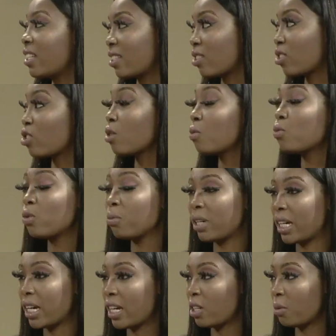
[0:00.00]
Some women
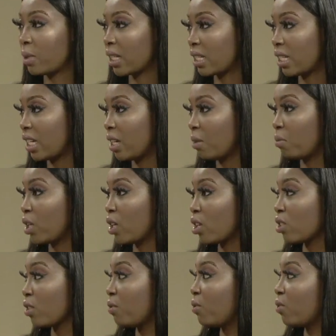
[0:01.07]
end up getting hit because
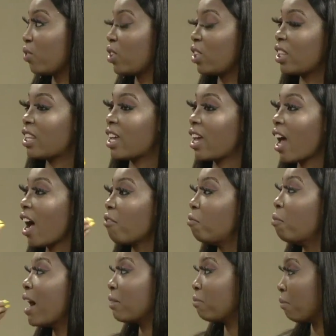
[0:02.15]
of they have
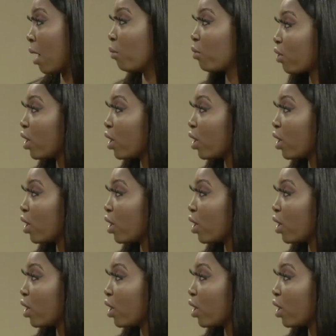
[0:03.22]
bad mouth,